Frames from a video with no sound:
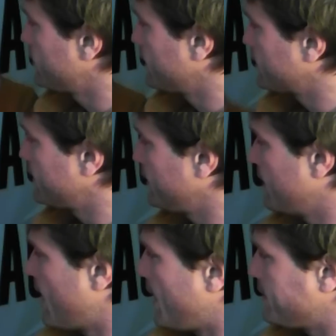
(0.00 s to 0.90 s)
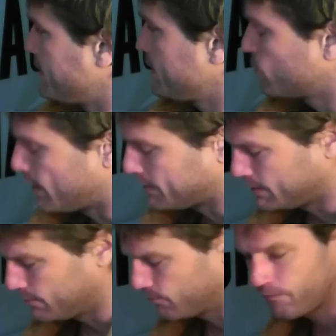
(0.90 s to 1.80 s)
16, 18,
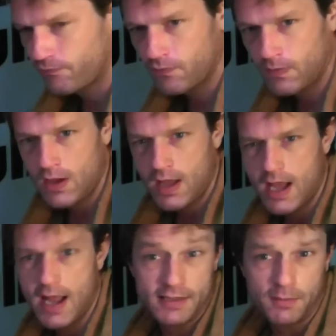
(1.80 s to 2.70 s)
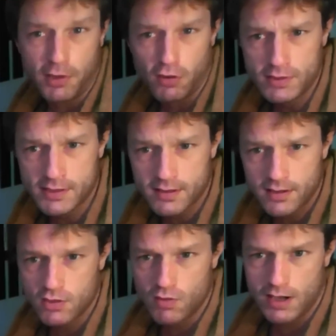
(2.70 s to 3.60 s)
20. As opposed
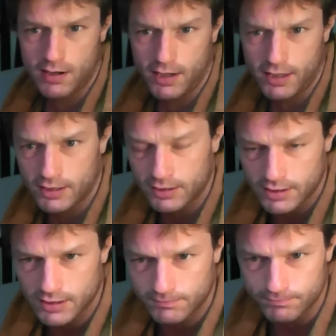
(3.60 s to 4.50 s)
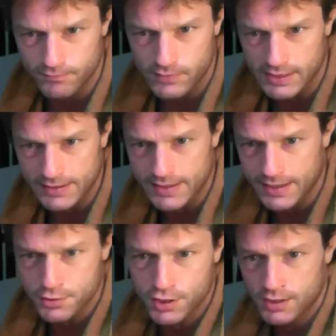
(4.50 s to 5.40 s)
to a side
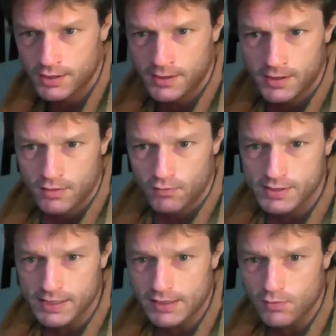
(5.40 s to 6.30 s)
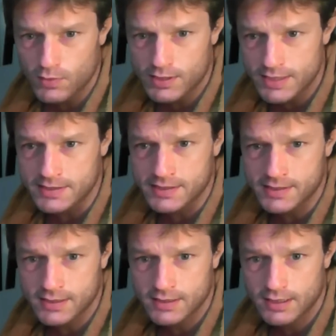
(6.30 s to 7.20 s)
length result with
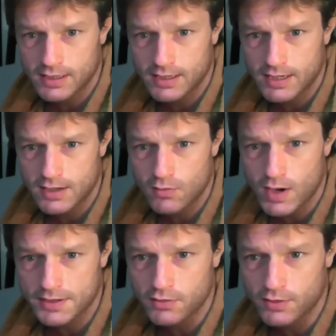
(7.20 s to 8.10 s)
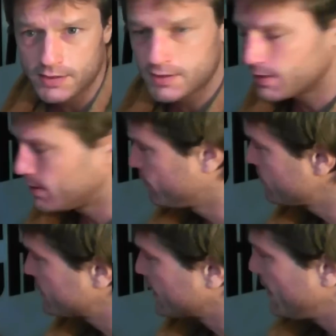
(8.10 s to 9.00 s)
this 1 unit
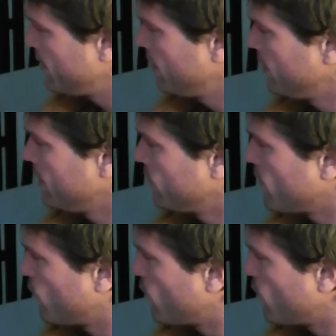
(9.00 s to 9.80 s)
scale. We have